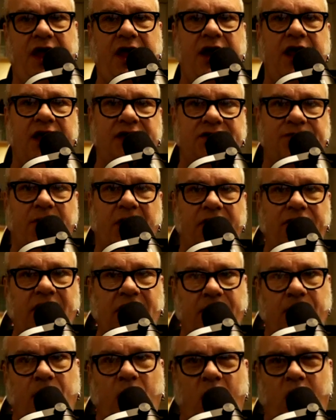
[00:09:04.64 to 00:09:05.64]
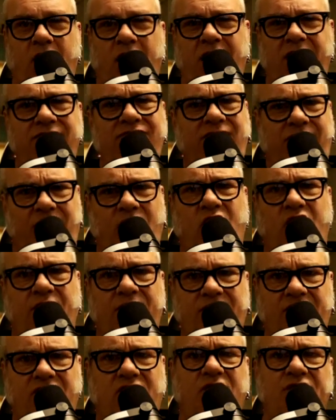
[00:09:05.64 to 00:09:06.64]
headaches, but I think a more, more
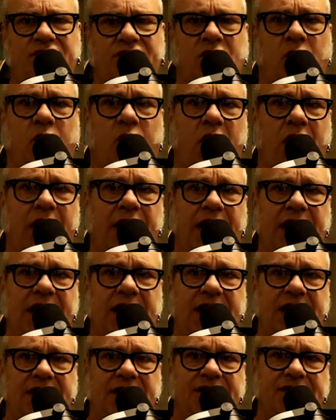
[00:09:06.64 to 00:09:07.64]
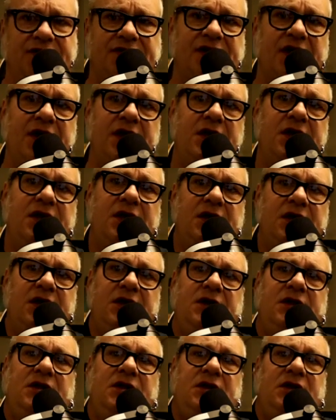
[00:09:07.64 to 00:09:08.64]
crucial one is
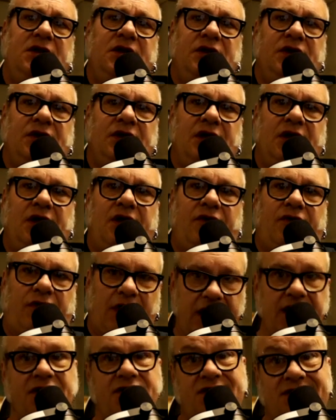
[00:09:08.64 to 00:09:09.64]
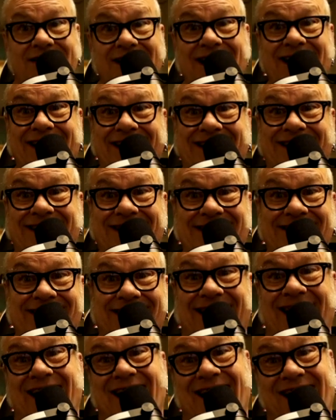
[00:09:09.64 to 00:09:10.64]
they can stink.
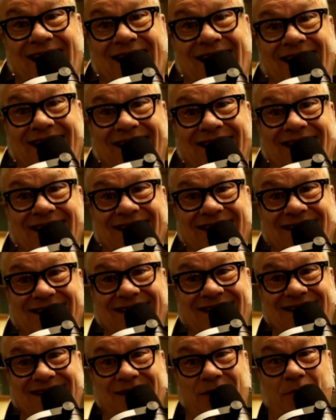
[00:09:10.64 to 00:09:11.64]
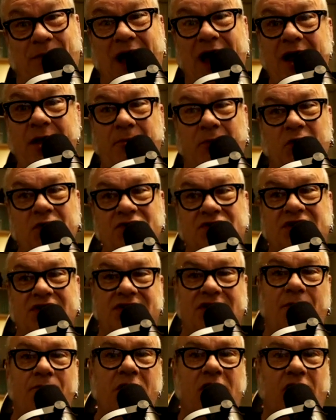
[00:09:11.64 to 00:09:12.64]
Uh, your body produces
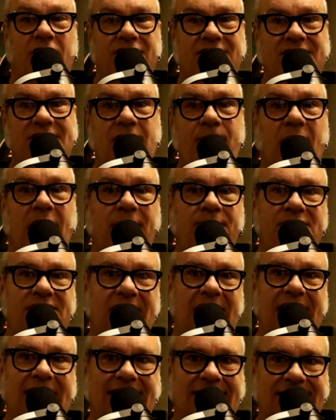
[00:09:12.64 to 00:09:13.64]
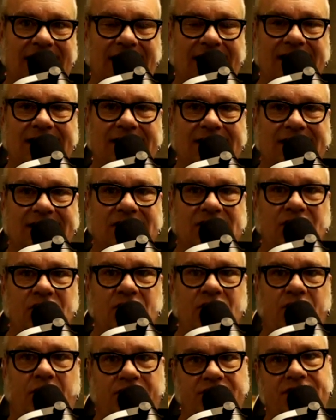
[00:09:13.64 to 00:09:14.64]
something called sebums. It tends
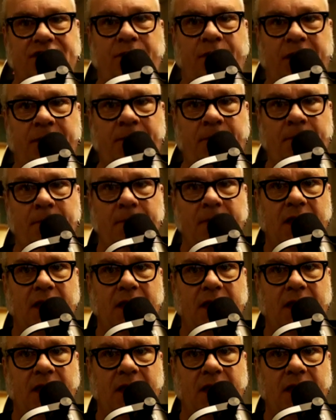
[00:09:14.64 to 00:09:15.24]
to, or sebum,